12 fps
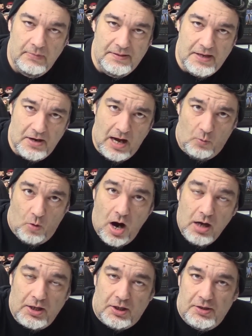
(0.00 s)
they're not
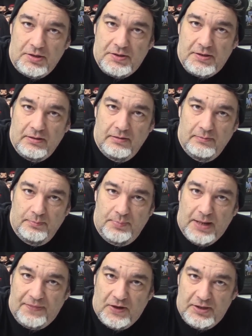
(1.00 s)
walkers,
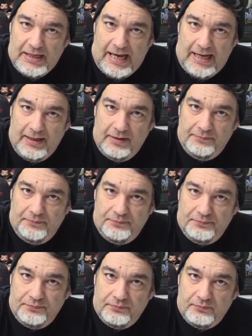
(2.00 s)
but they're dead.
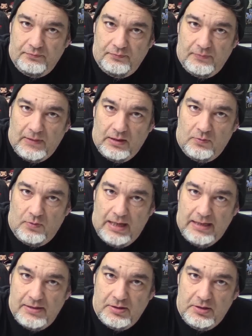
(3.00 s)

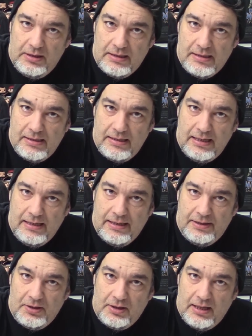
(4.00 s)
Right, so you can see
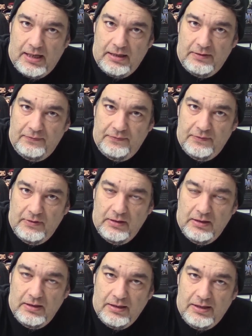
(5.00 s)
that they're kind of
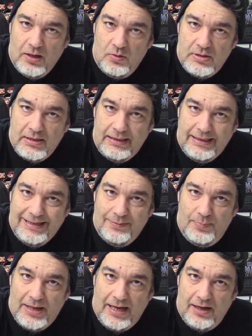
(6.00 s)
ghostly
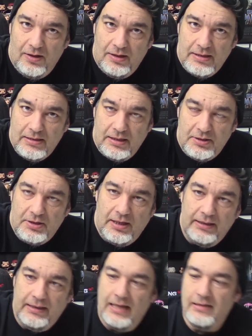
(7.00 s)
and pale and such
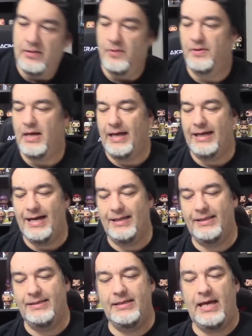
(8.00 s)
like that. So I
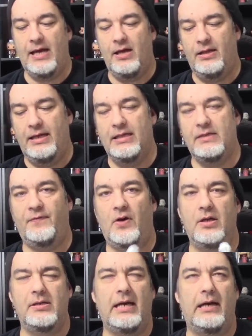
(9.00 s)
got the Dale, and as
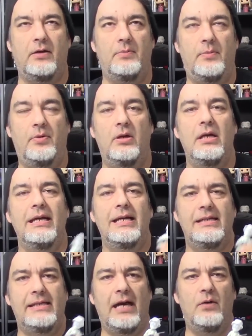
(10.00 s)
far as I can remember,
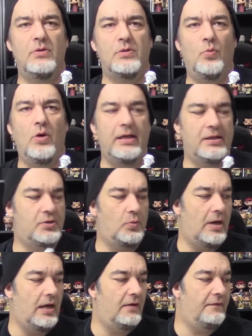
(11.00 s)
Dale was one in
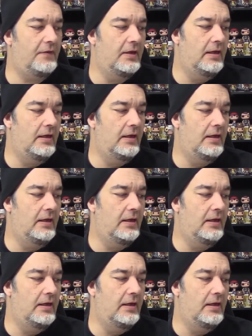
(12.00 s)
twelve,